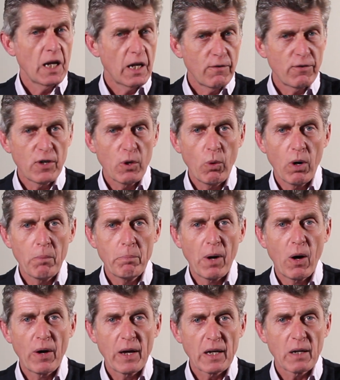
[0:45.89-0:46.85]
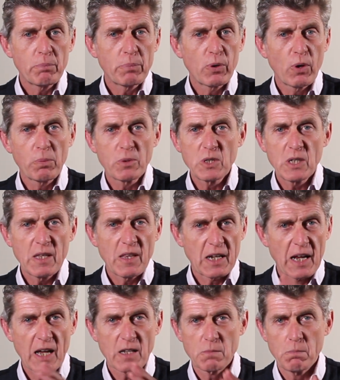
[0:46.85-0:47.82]
If you are buying a property
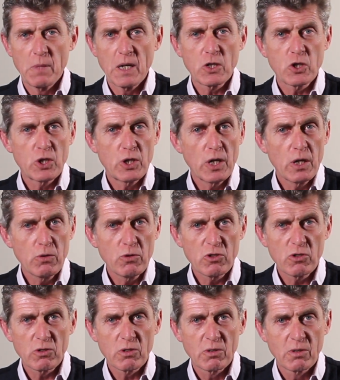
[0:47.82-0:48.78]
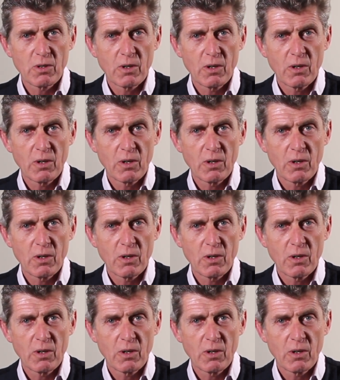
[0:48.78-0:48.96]
that has mixed use